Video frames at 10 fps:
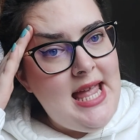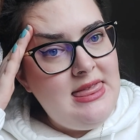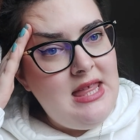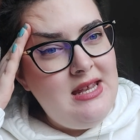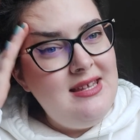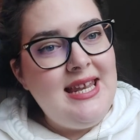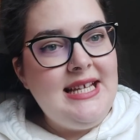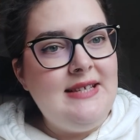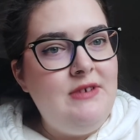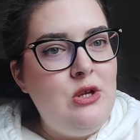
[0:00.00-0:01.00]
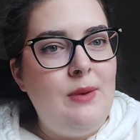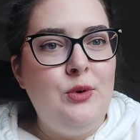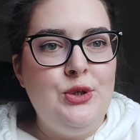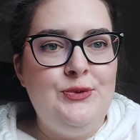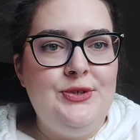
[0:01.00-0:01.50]
And then in the next video I'm
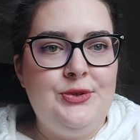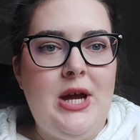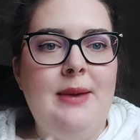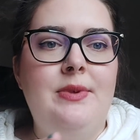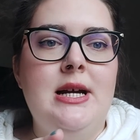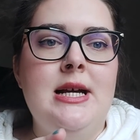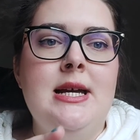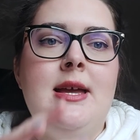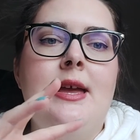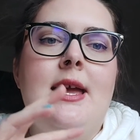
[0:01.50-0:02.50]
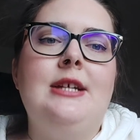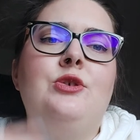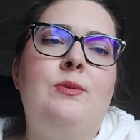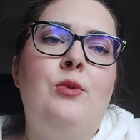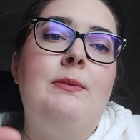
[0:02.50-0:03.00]
going to describe and
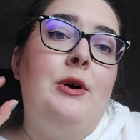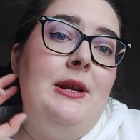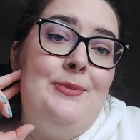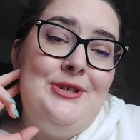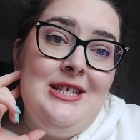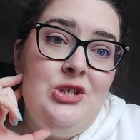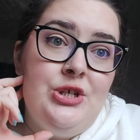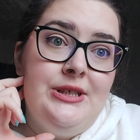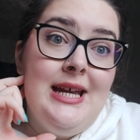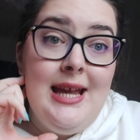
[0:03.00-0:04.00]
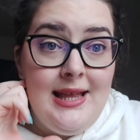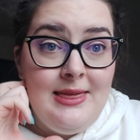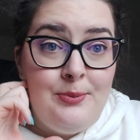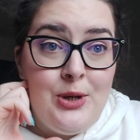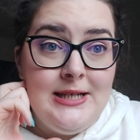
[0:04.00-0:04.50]
talk more about the procedure and
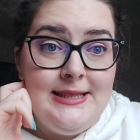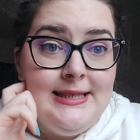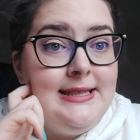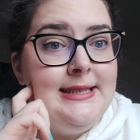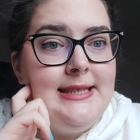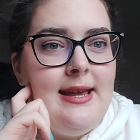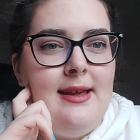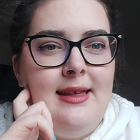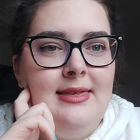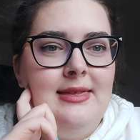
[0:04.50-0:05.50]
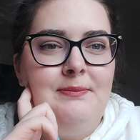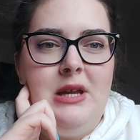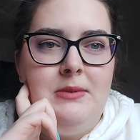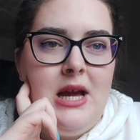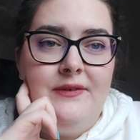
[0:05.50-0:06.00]
the prices and
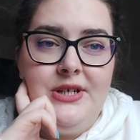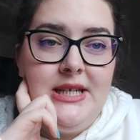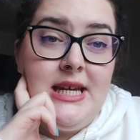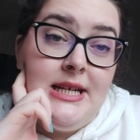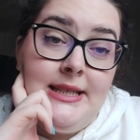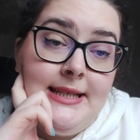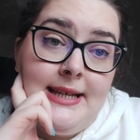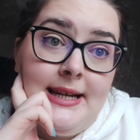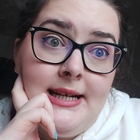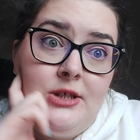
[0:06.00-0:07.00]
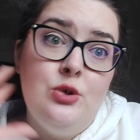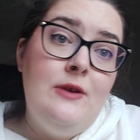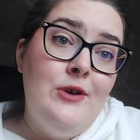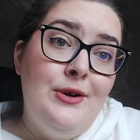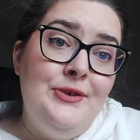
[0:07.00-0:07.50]
maybe aftercare and things like that. So
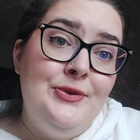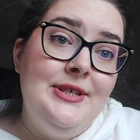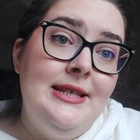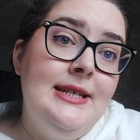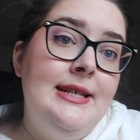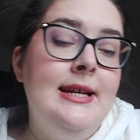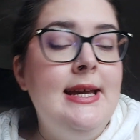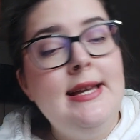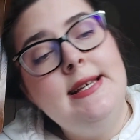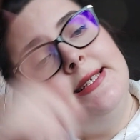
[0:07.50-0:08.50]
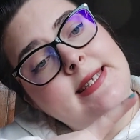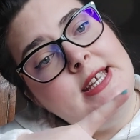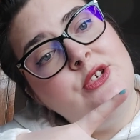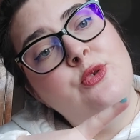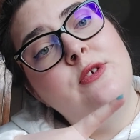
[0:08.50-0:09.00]
if you're interested, stay
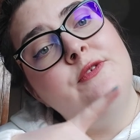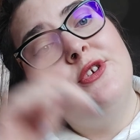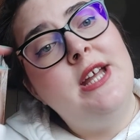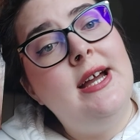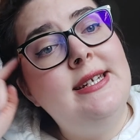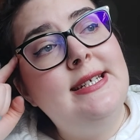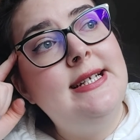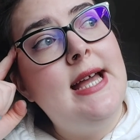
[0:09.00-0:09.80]
tuned for that.